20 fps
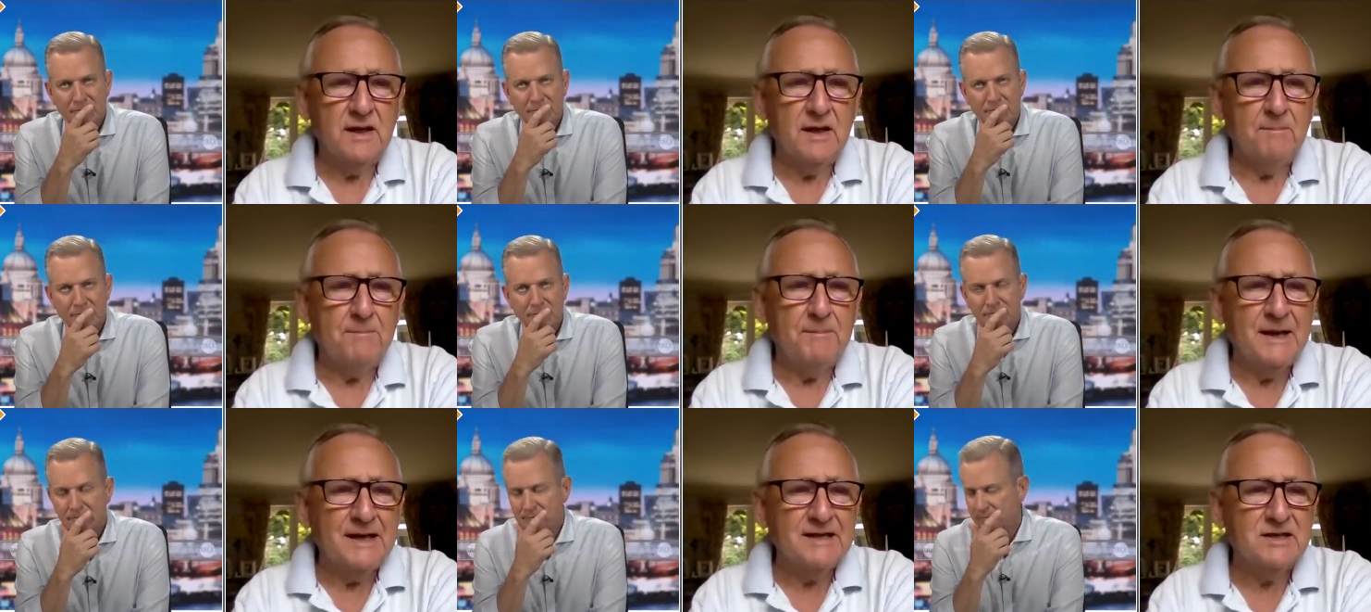
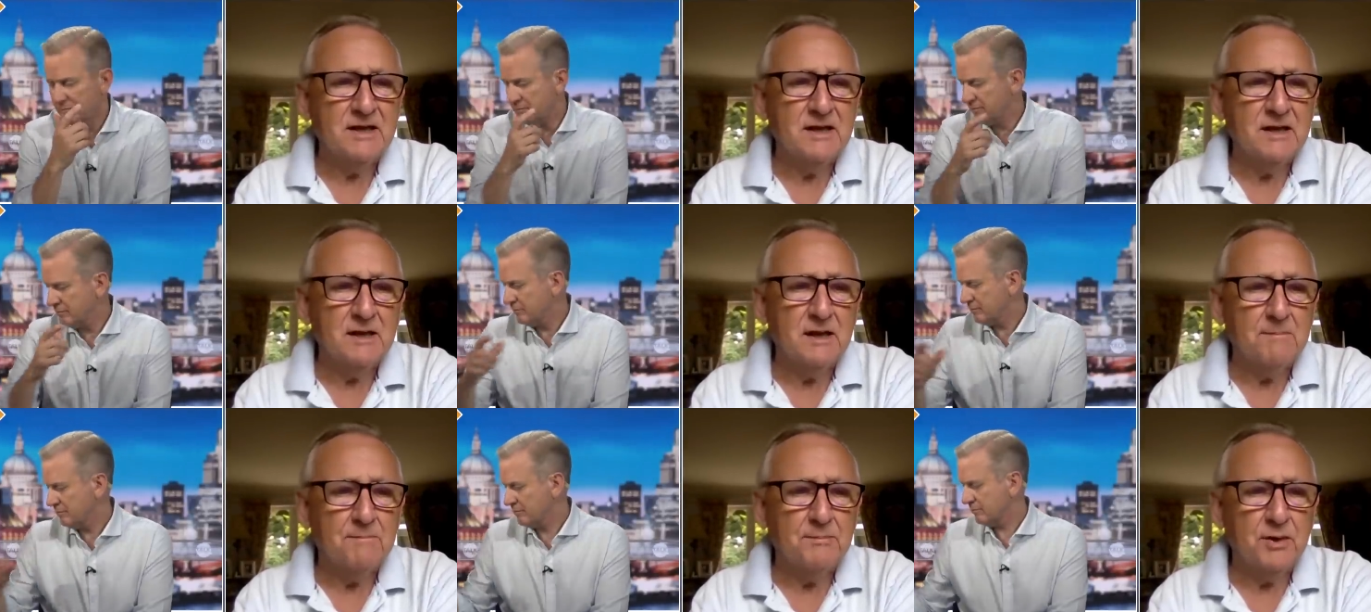Speaker 1: and a
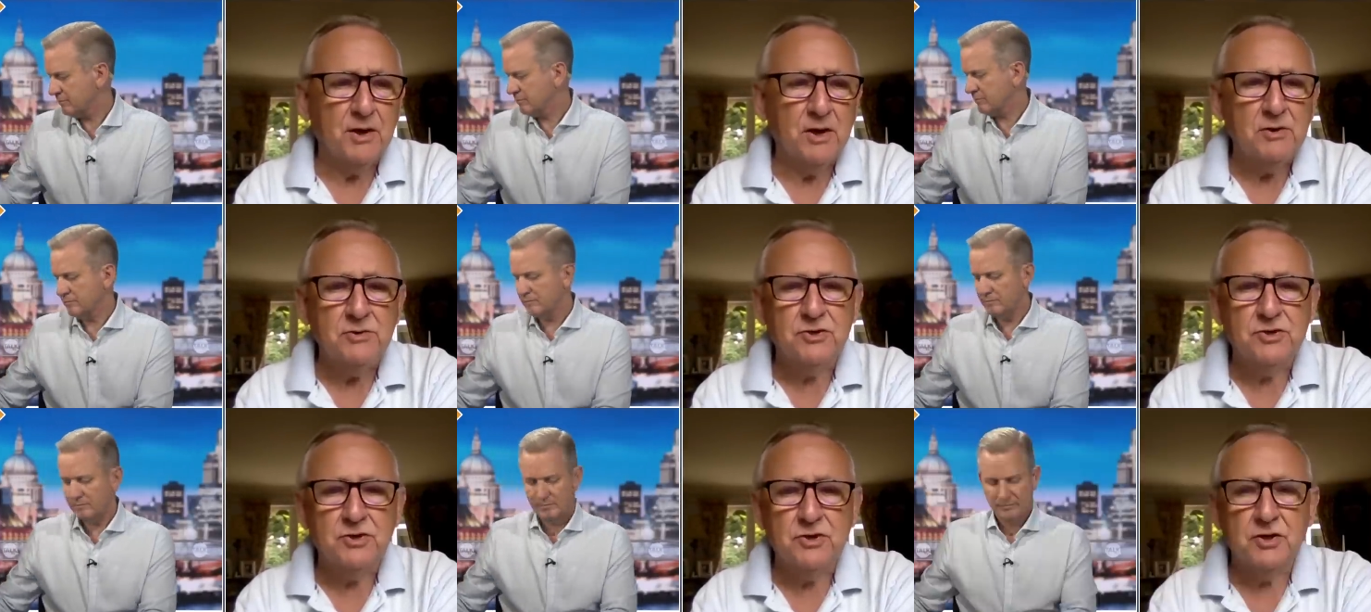better
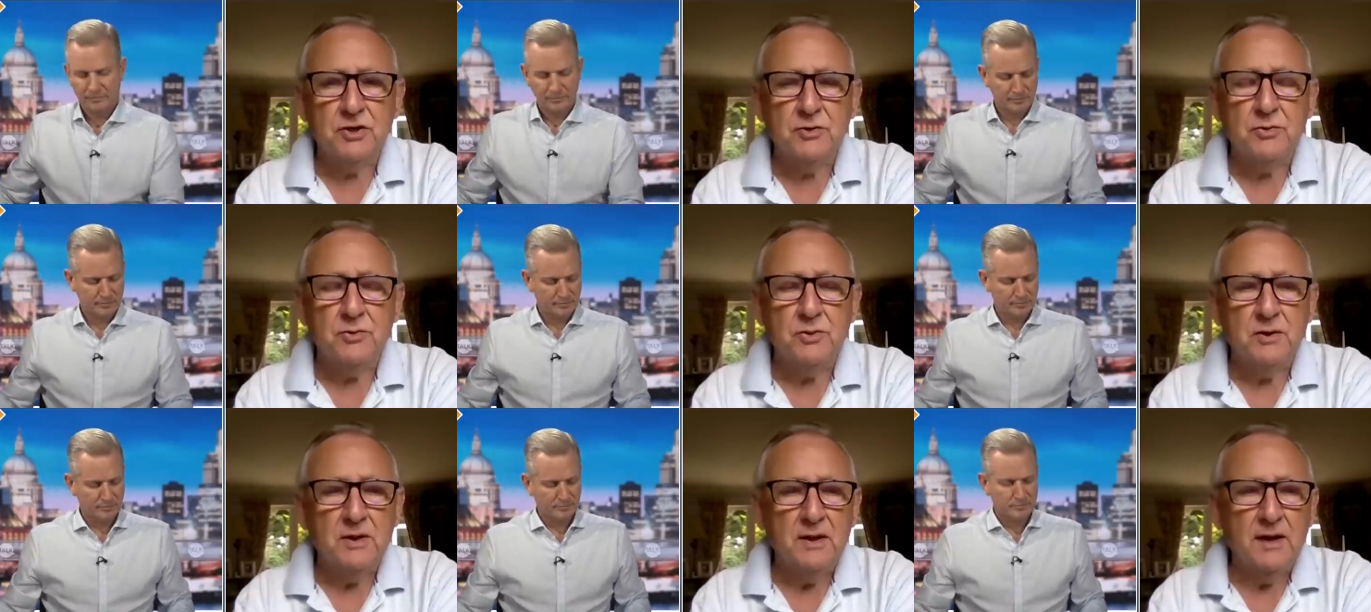approach
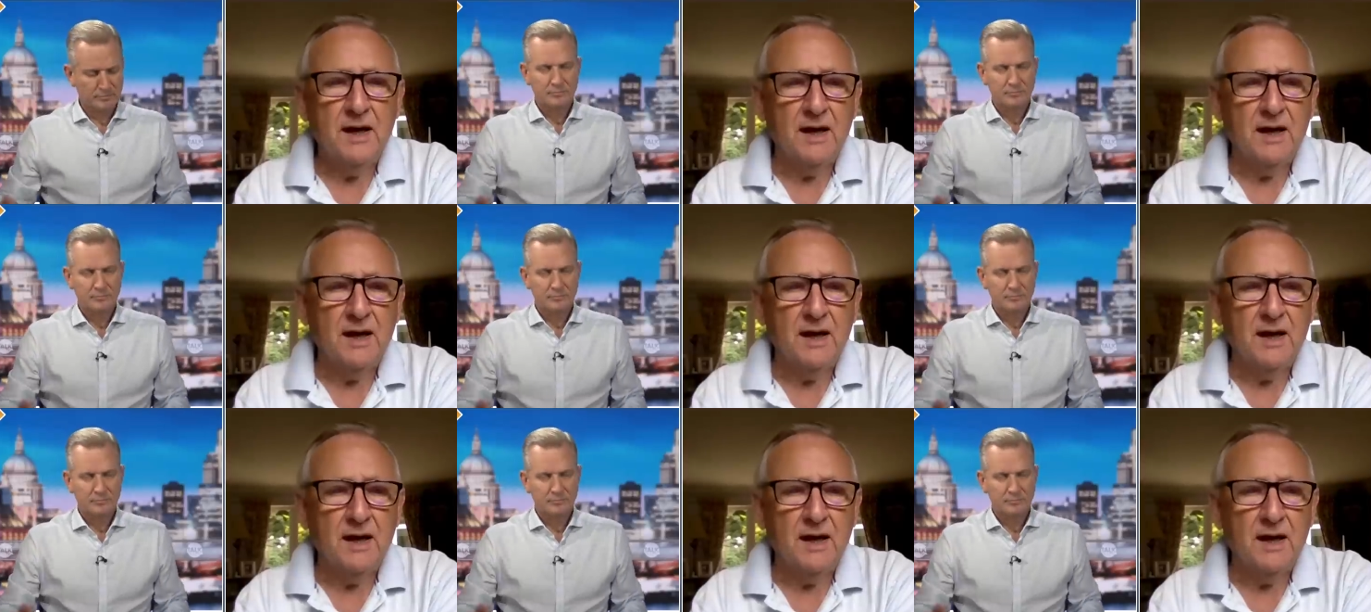to